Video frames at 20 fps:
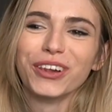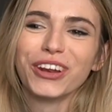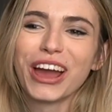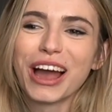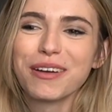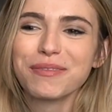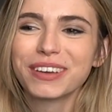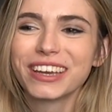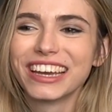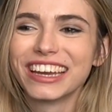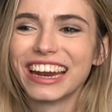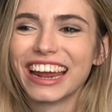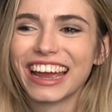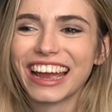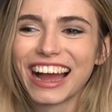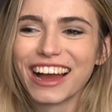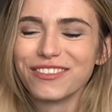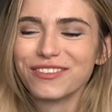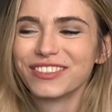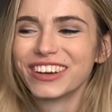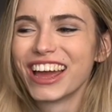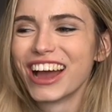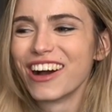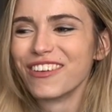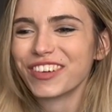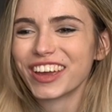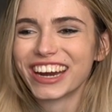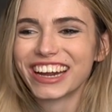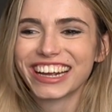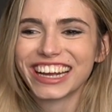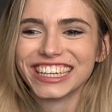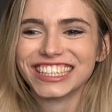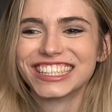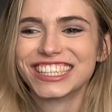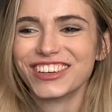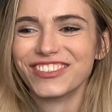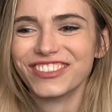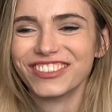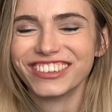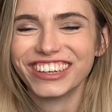No, I'm kidding. I'm gonna get
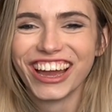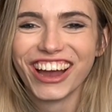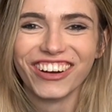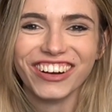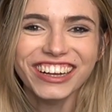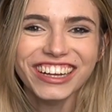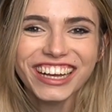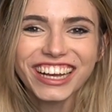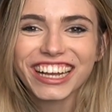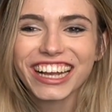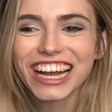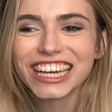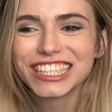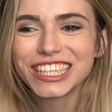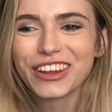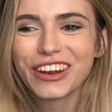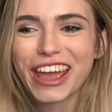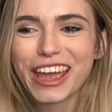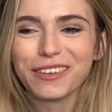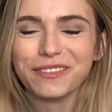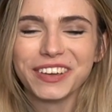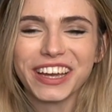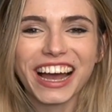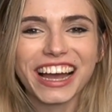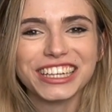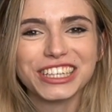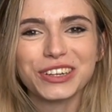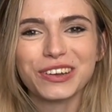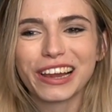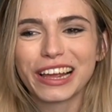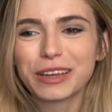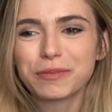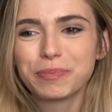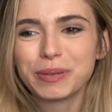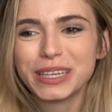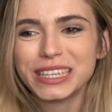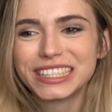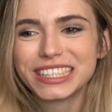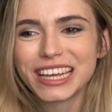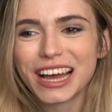some. No, guys, don't hate me. I do like
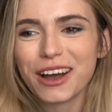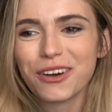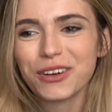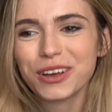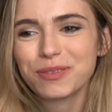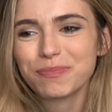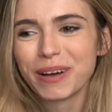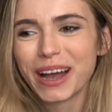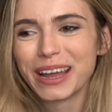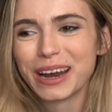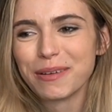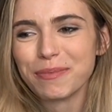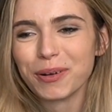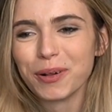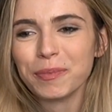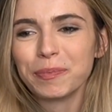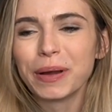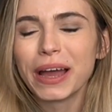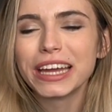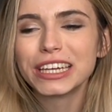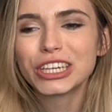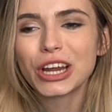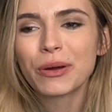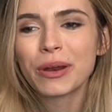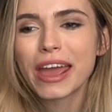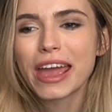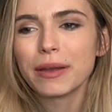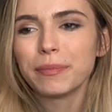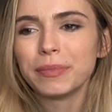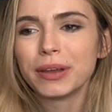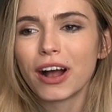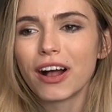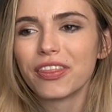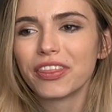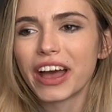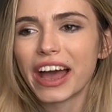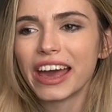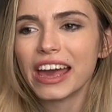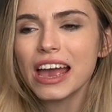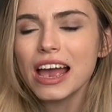pizza with pineapple, but don't hate me on
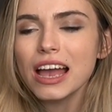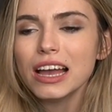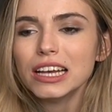that.